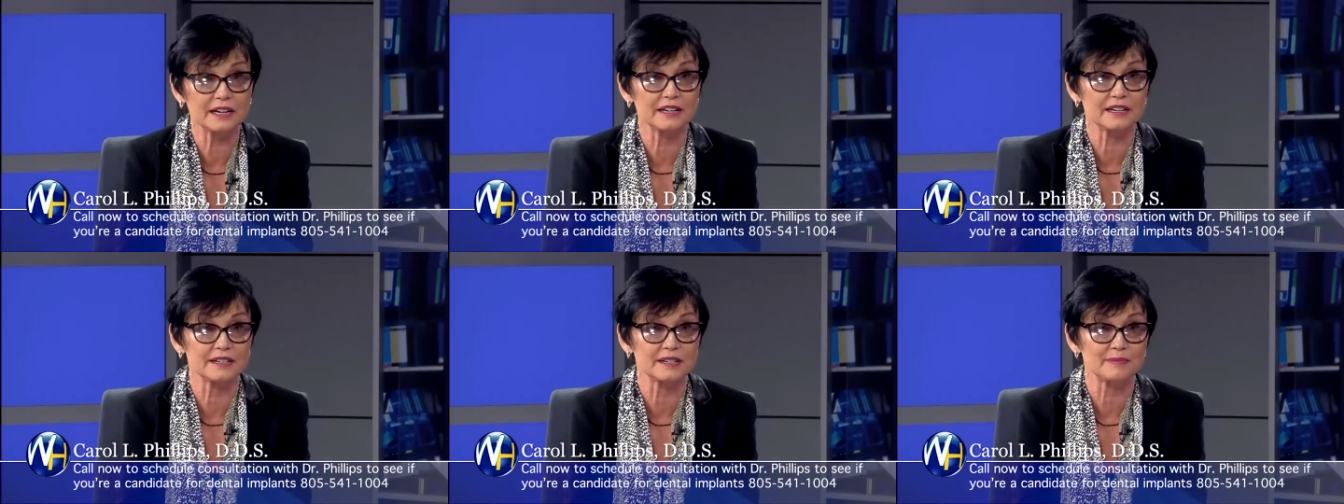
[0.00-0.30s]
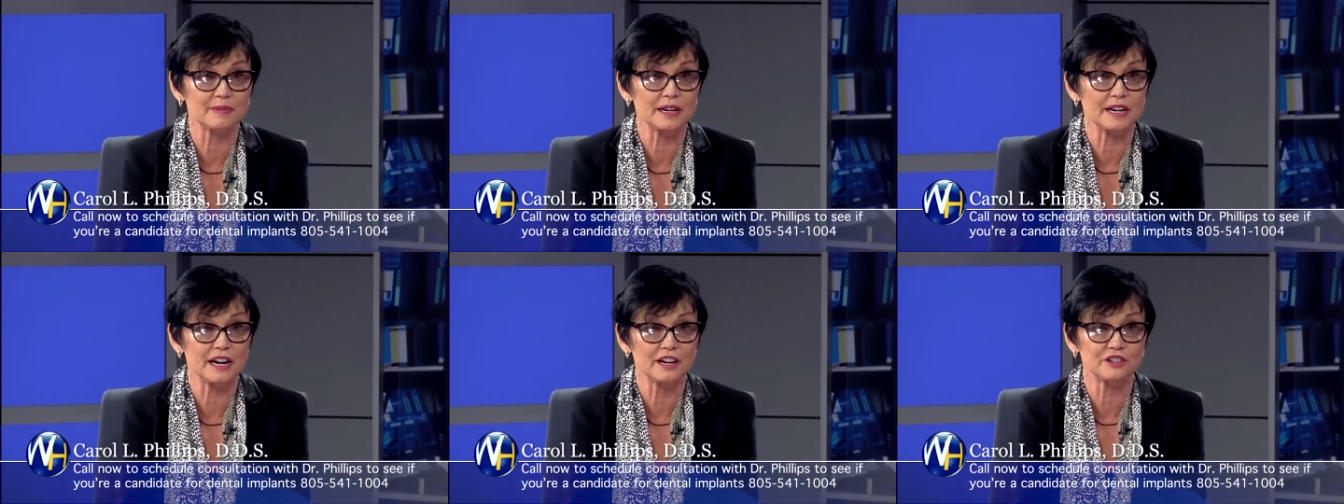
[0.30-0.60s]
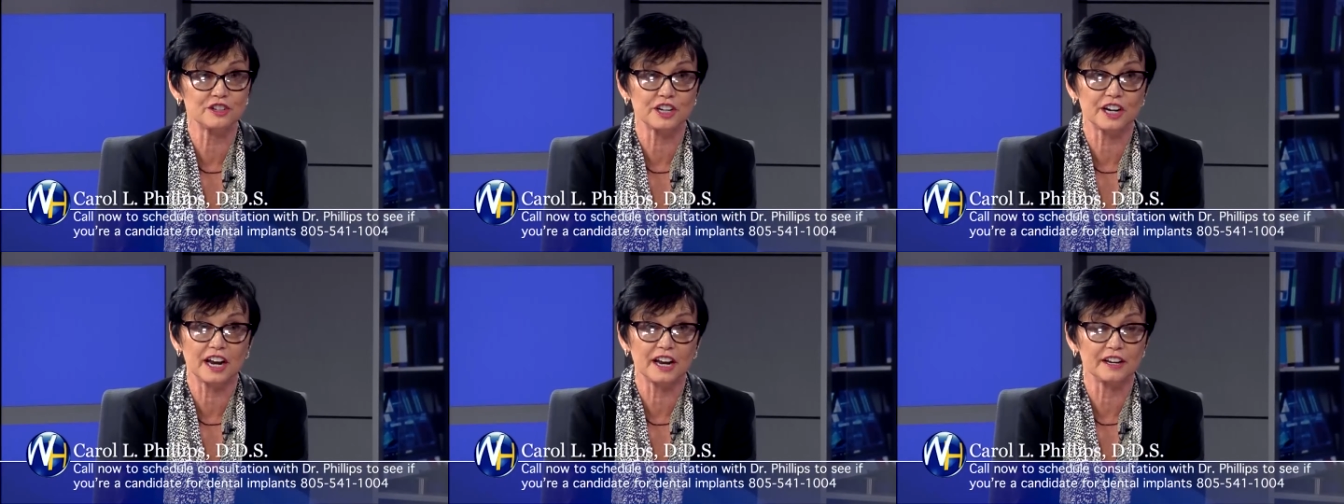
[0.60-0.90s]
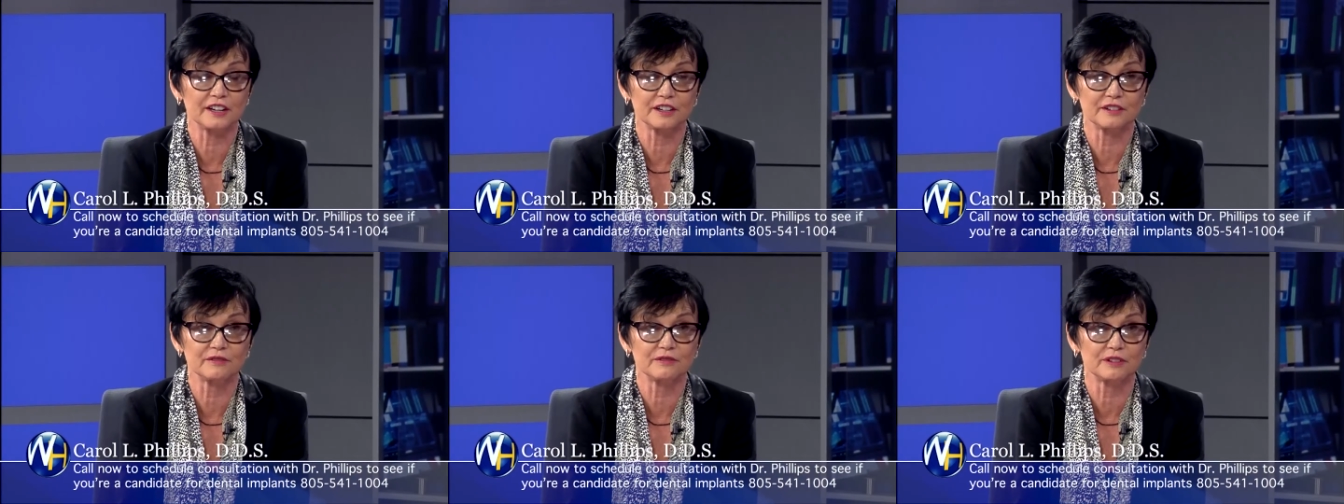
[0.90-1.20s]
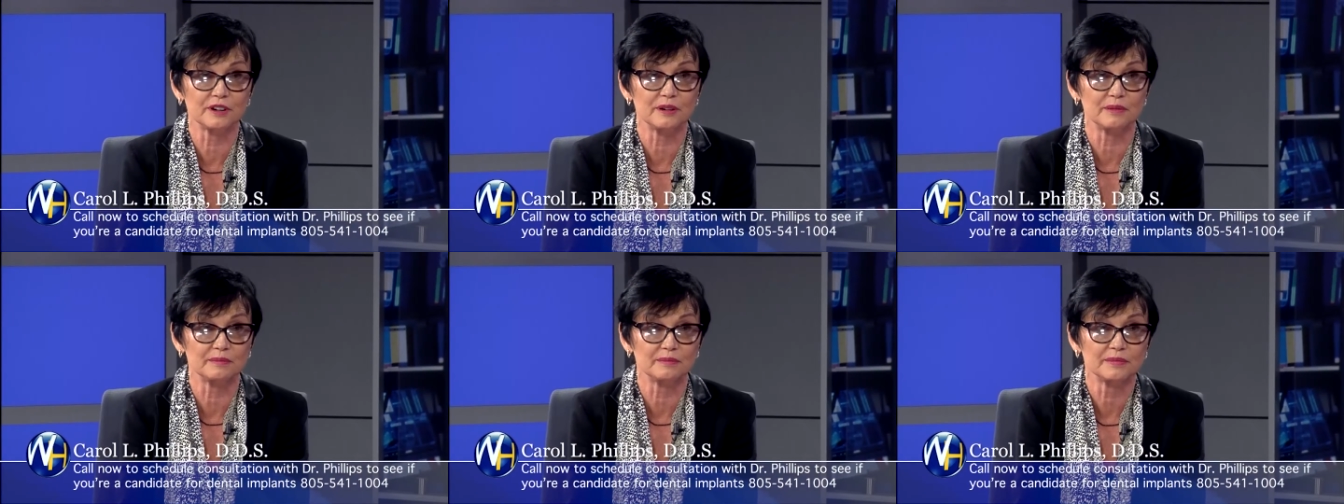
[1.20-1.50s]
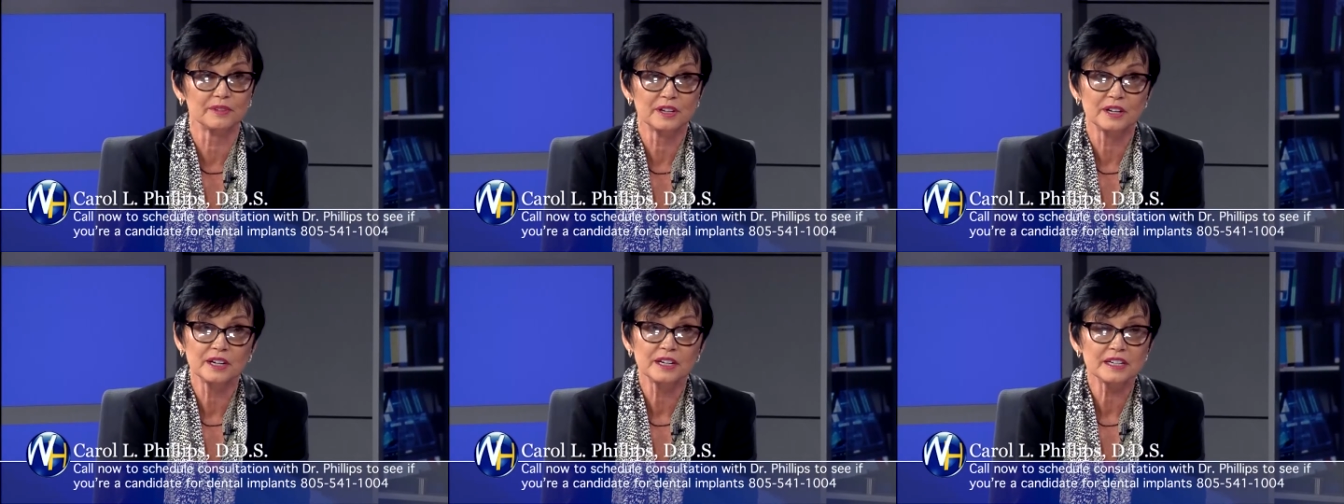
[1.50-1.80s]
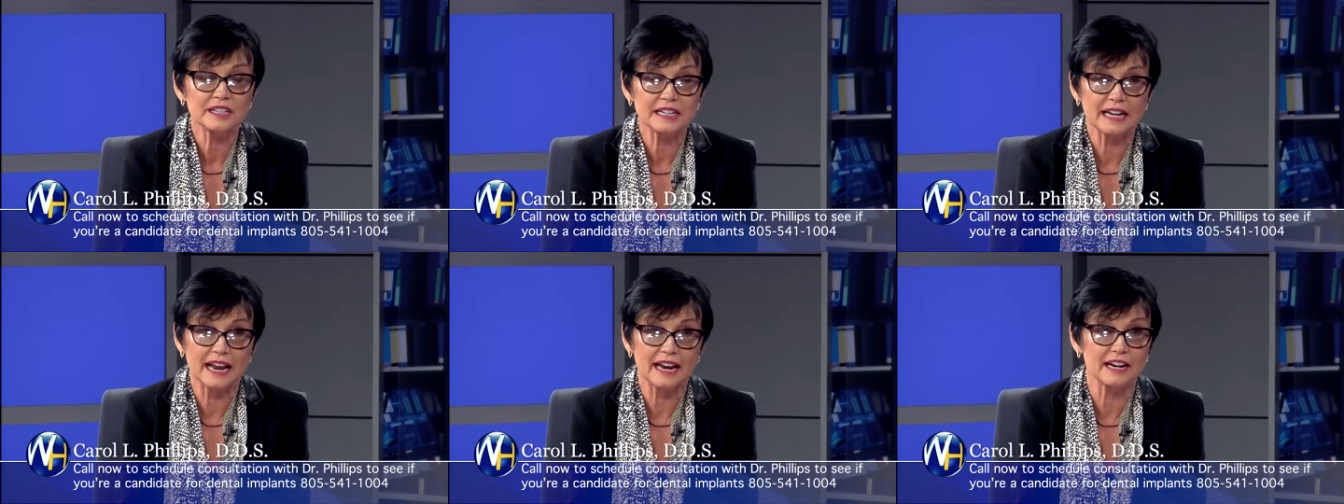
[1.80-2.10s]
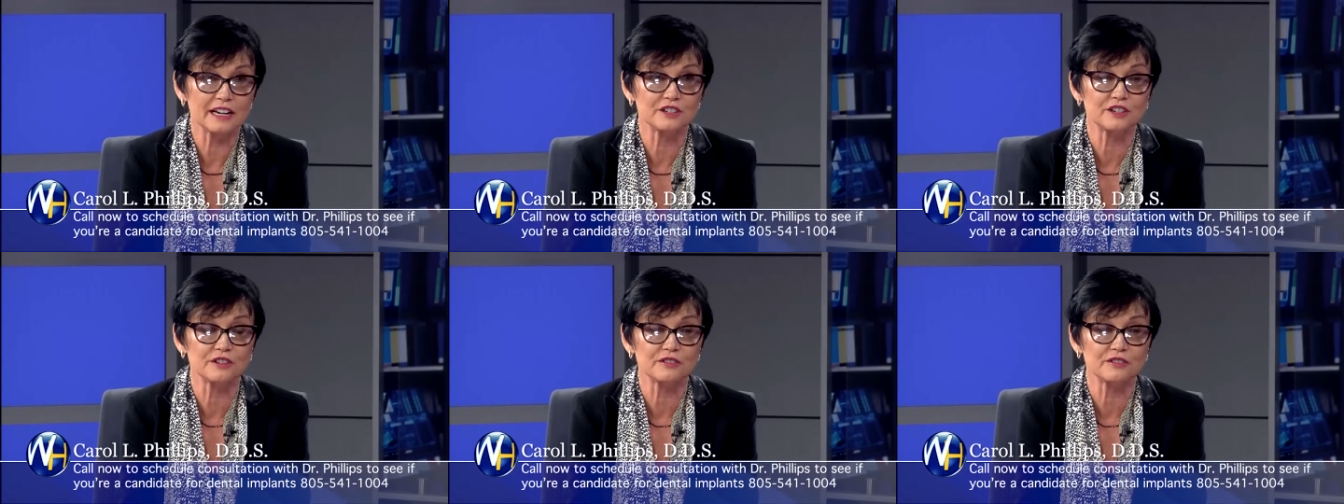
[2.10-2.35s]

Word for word: has been educated from age